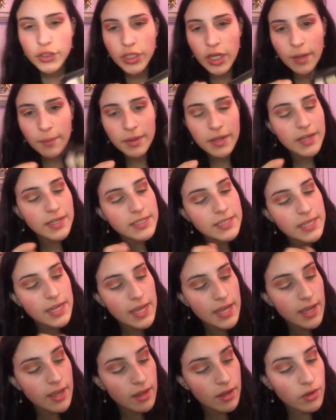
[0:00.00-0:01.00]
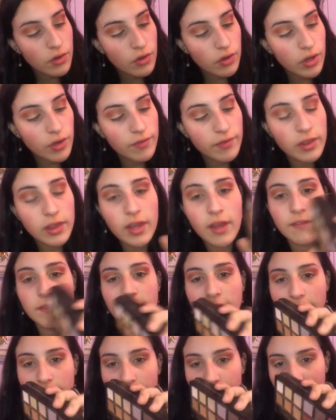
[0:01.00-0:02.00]
Now I'm going to take
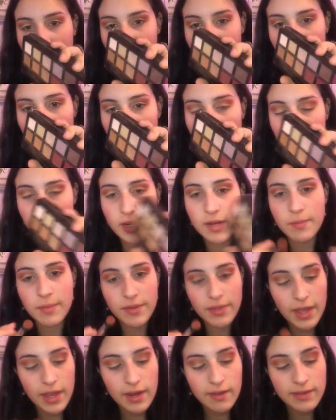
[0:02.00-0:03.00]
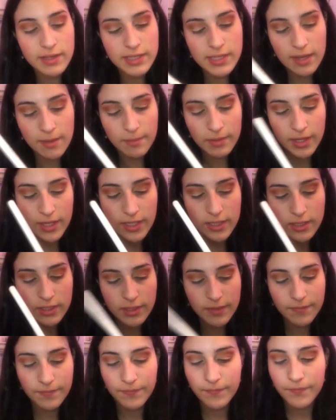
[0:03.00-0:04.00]
Love Letter, and I'm going to put that in the same place.